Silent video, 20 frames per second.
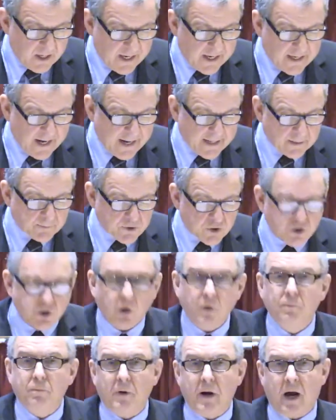And I am
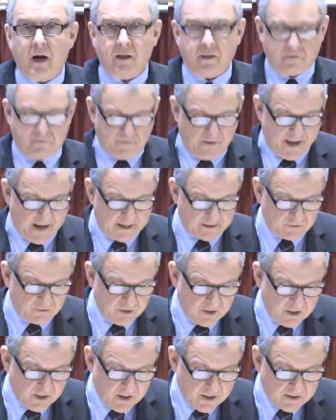so proud of the fact
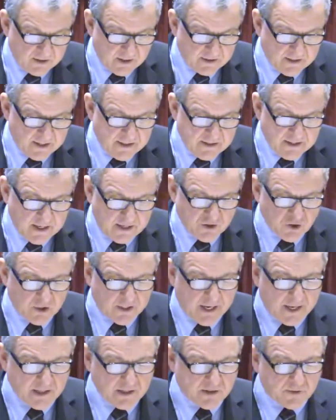that these
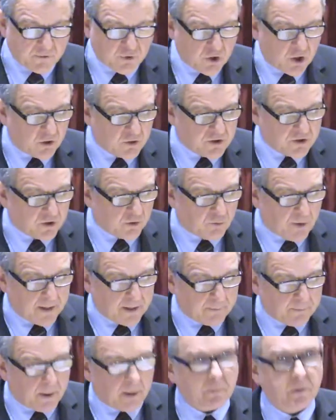educators have chosen the
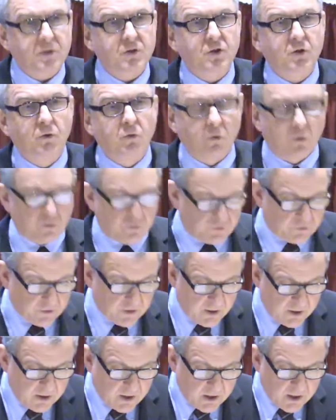Reading Public Schools.